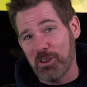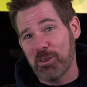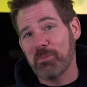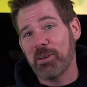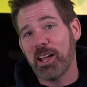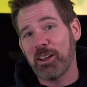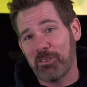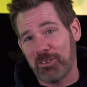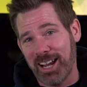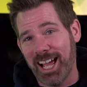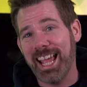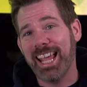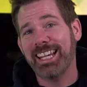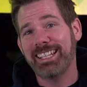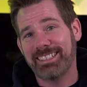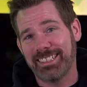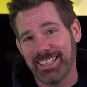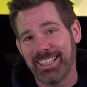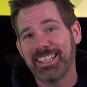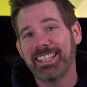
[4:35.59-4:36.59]
am I
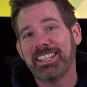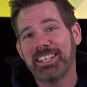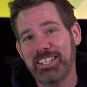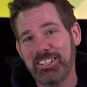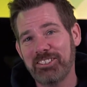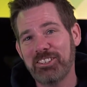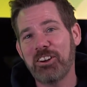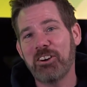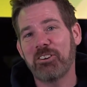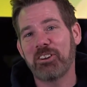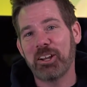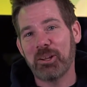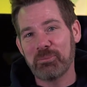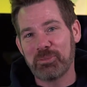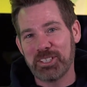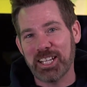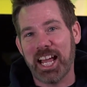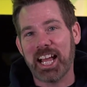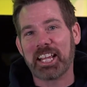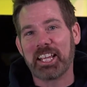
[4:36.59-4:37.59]
right? You know what I'm
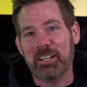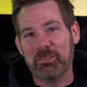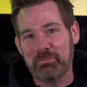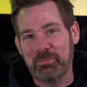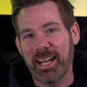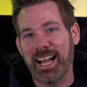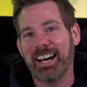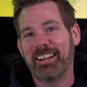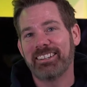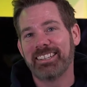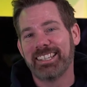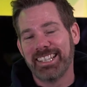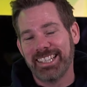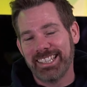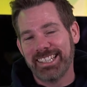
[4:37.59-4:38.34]
talking about.